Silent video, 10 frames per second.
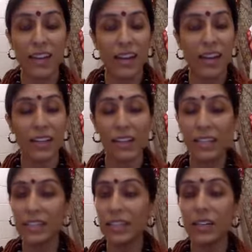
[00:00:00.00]
And
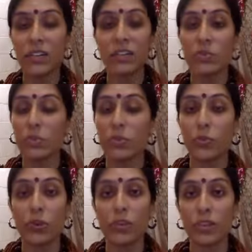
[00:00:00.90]
anything else
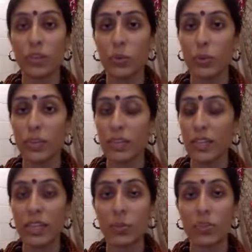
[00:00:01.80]
before that you were
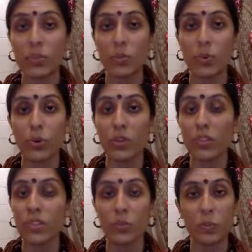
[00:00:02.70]
thinking was important
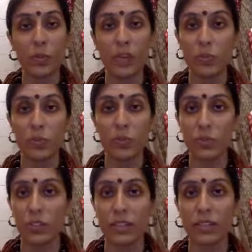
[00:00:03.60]
just becomes
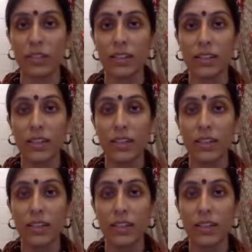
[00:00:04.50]
redundant.